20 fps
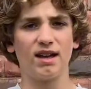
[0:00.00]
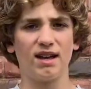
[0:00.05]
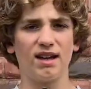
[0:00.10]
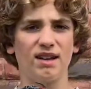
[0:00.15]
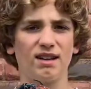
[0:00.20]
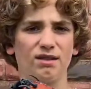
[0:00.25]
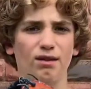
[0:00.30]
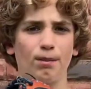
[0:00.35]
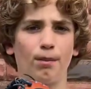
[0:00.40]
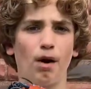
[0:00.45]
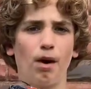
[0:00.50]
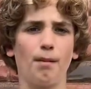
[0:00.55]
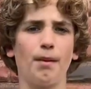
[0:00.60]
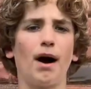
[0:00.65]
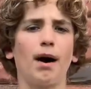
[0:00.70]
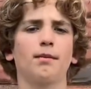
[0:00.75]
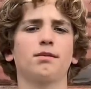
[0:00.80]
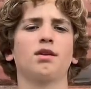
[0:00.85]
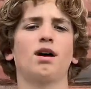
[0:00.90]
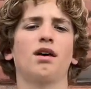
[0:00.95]
The ball
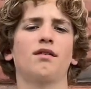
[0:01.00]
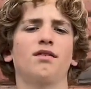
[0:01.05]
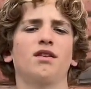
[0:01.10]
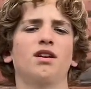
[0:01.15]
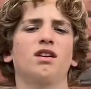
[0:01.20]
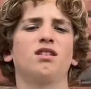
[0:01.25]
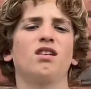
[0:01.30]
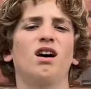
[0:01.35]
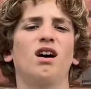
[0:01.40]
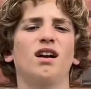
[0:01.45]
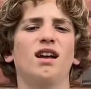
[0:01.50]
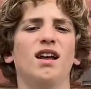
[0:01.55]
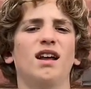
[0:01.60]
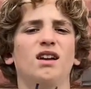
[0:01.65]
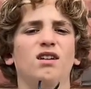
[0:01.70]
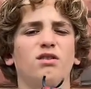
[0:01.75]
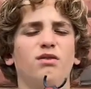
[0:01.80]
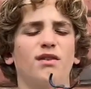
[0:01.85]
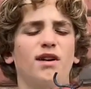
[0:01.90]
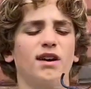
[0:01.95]
pops out of it a ton, and
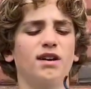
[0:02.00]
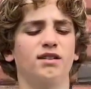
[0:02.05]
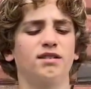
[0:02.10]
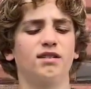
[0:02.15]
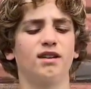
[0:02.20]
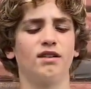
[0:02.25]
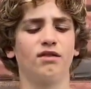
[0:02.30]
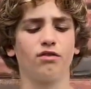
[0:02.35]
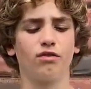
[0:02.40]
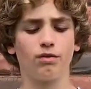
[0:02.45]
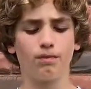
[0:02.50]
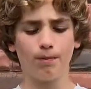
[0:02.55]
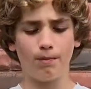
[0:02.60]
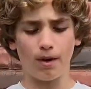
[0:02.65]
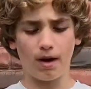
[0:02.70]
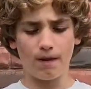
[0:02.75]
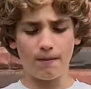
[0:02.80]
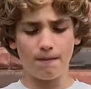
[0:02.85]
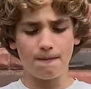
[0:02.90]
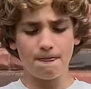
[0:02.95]
it's very stiff.
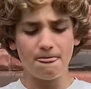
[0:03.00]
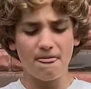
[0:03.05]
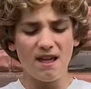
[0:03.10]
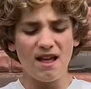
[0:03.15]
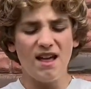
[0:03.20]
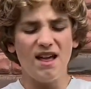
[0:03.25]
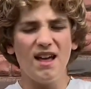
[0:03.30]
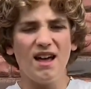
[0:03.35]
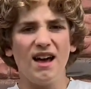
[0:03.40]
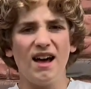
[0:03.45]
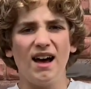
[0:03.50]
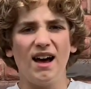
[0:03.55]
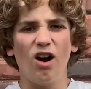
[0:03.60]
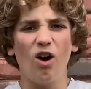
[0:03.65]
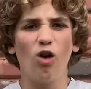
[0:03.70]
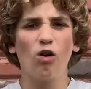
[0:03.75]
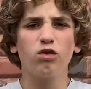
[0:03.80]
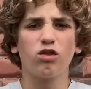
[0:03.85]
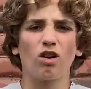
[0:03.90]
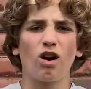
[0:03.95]
But
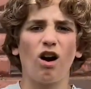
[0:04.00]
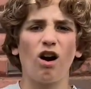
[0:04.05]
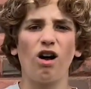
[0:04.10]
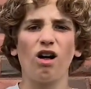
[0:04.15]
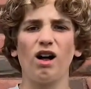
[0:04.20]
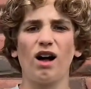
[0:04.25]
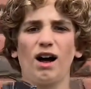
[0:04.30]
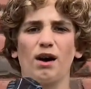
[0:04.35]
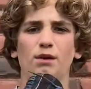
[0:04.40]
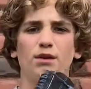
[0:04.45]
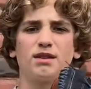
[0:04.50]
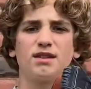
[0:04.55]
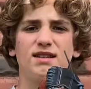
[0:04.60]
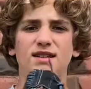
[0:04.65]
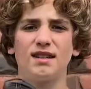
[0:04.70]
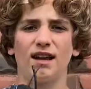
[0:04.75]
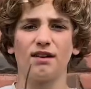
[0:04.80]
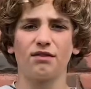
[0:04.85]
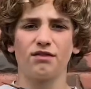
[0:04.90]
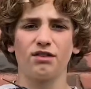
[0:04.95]
overall, I would
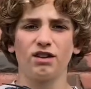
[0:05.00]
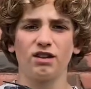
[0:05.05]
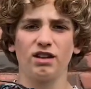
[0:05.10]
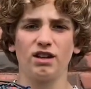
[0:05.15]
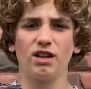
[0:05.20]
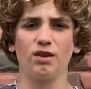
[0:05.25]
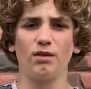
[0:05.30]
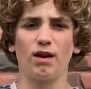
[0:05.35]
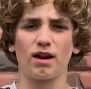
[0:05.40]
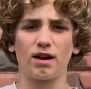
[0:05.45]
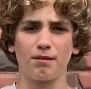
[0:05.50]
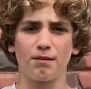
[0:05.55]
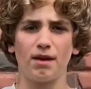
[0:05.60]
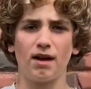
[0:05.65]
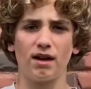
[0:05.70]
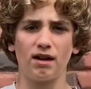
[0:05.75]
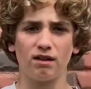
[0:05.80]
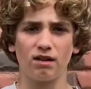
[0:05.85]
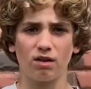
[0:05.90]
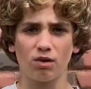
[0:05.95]
definitely
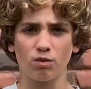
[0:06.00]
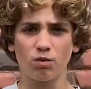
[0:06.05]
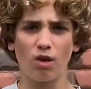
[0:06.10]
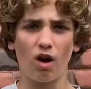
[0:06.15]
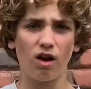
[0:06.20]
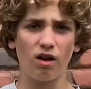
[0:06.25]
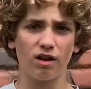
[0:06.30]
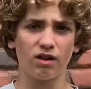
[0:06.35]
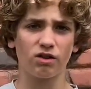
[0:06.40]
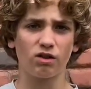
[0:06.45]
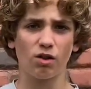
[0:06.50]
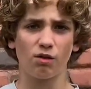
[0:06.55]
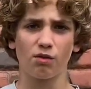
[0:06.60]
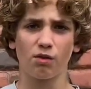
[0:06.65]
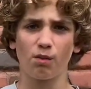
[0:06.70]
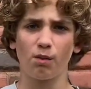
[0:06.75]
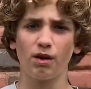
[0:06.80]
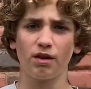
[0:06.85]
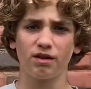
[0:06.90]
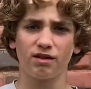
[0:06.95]
recommend Rawlings over
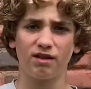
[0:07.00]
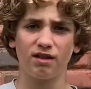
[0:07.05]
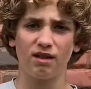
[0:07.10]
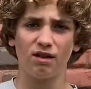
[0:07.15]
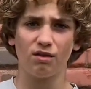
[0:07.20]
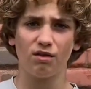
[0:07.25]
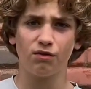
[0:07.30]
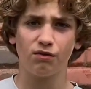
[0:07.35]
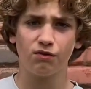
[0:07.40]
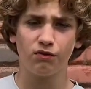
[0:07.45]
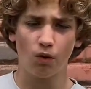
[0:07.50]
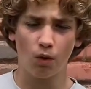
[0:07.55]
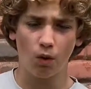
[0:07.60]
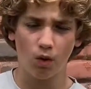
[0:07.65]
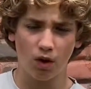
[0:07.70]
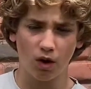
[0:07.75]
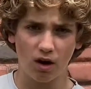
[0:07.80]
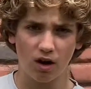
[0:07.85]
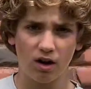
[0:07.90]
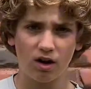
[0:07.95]
Wilson
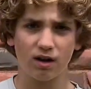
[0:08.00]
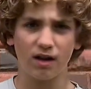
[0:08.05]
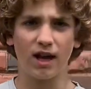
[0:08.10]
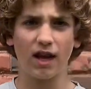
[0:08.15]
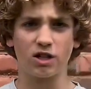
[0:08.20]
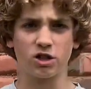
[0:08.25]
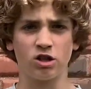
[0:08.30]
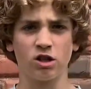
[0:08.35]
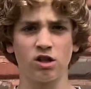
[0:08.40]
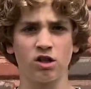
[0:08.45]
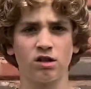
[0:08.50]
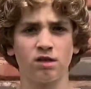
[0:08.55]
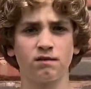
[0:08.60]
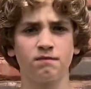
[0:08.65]
for catcher.